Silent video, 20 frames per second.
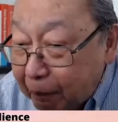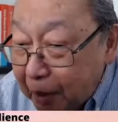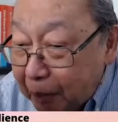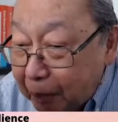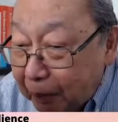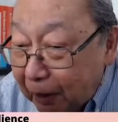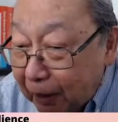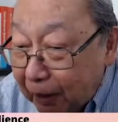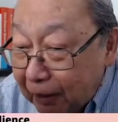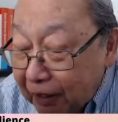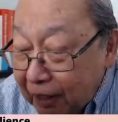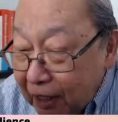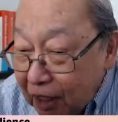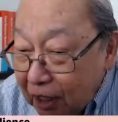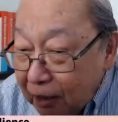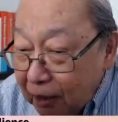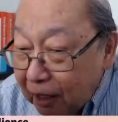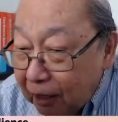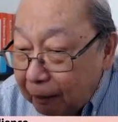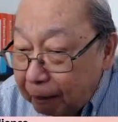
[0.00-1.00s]
People
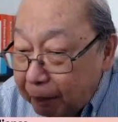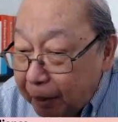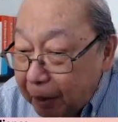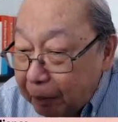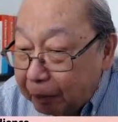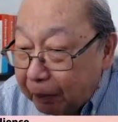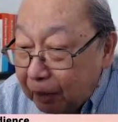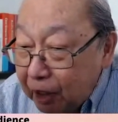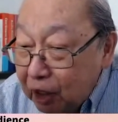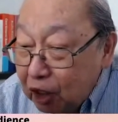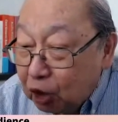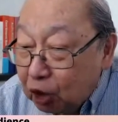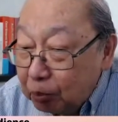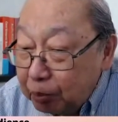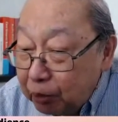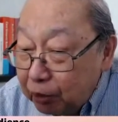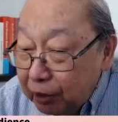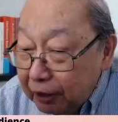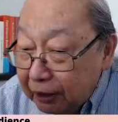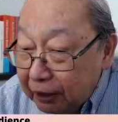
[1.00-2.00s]
and
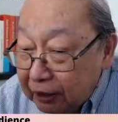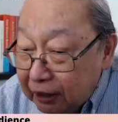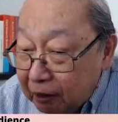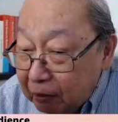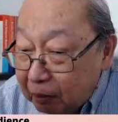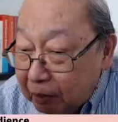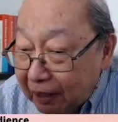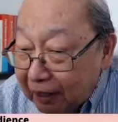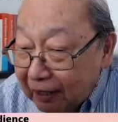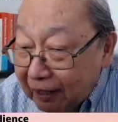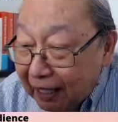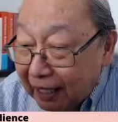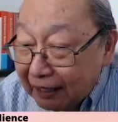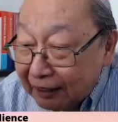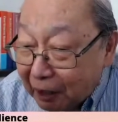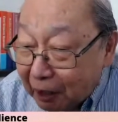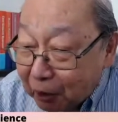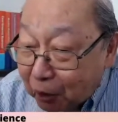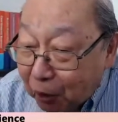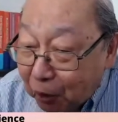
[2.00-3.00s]
communities in
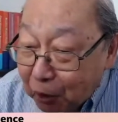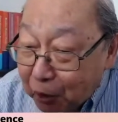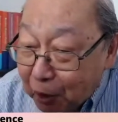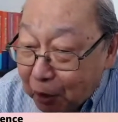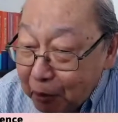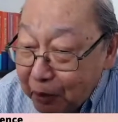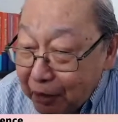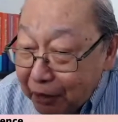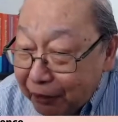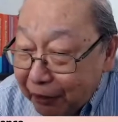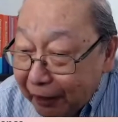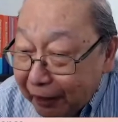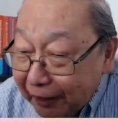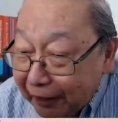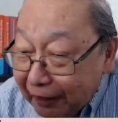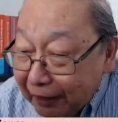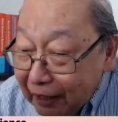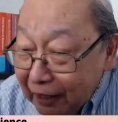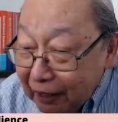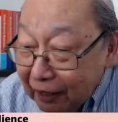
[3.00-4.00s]
barangays are called to a
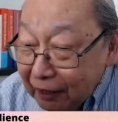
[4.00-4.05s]
meeting.